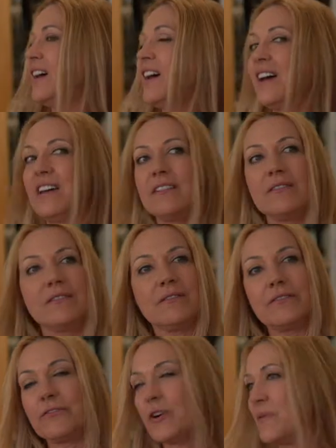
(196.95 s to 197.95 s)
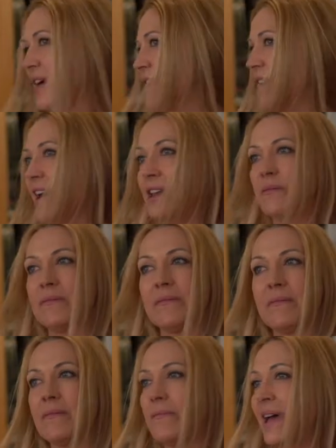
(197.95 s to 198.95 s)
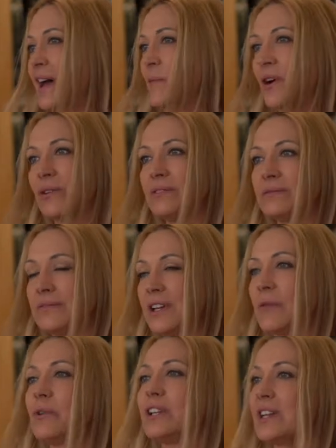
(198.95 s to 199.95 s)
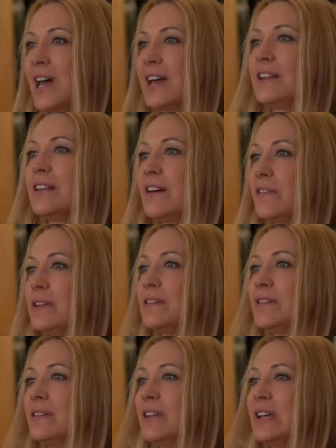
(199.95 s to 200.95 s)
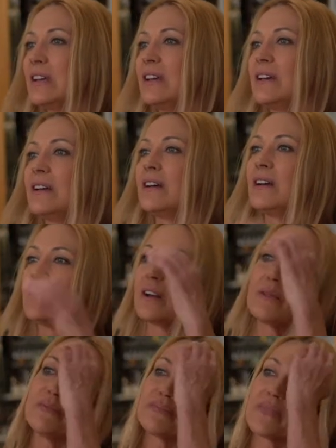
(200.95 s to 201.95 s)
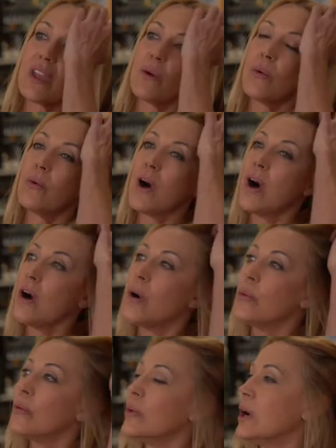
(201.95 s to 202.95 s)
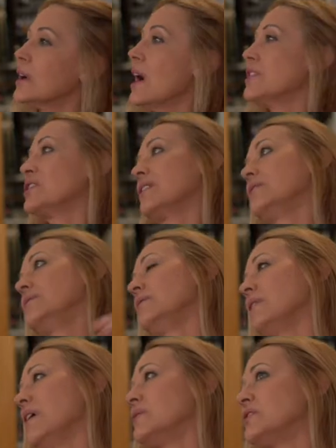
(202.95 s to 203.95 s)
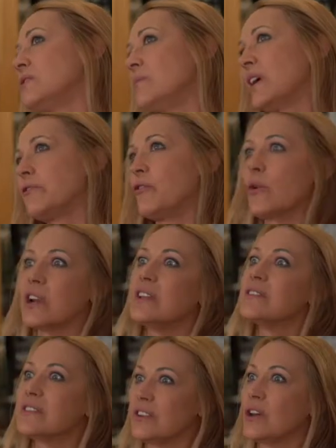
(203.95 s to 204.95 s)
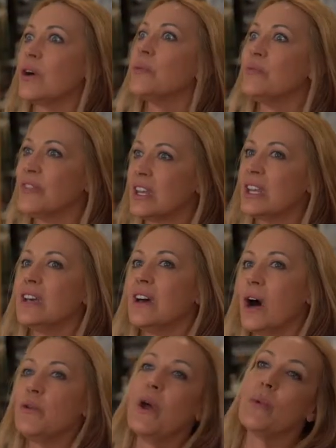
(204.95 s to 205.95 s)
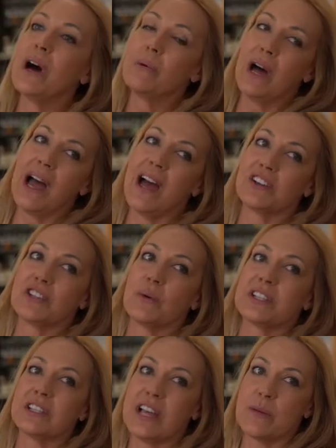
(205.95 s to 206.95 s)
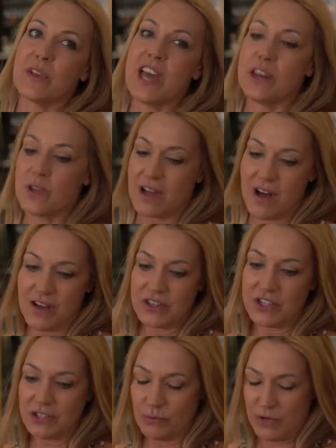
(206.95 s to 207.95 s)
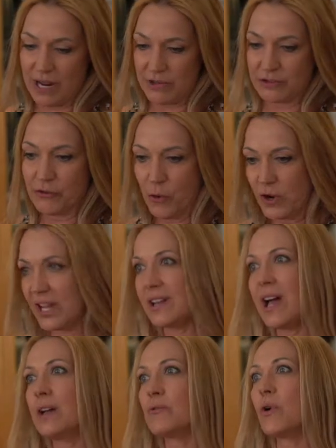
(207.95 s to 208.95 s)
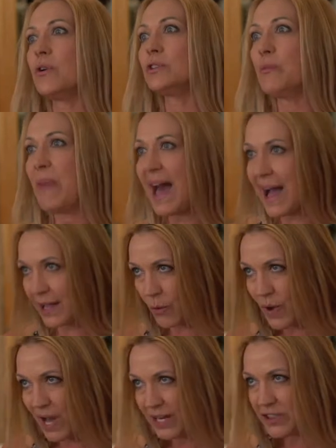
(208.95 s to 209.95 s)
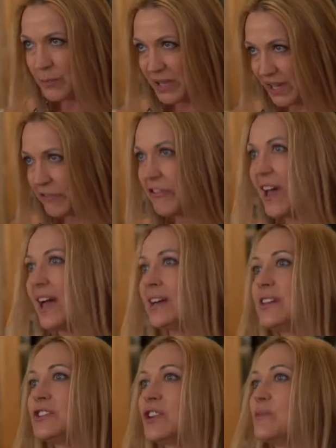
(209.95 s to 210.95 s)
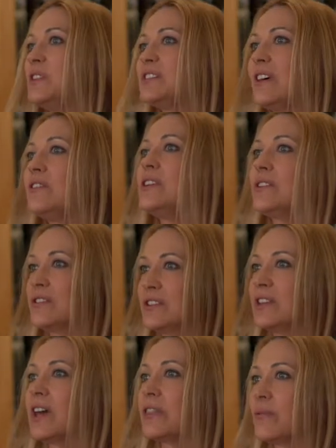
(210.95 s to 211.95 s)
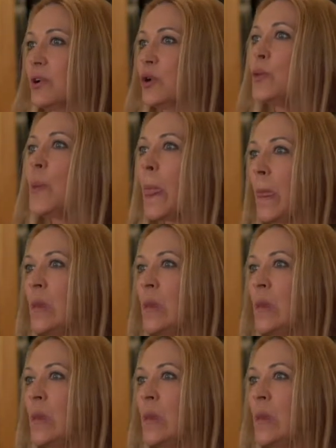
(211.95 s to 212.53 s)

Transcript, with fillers: And from then on, BAMO, you know, really 9 11. how old were you then? When was that? Oh, well, gosh, I, I was in my 40s, you know. Yeah, okay. Oh, no, I actually went to Lyme Academy College when I was 40. I enrolled back. I wanted the BFA, and it took me seven years to get through.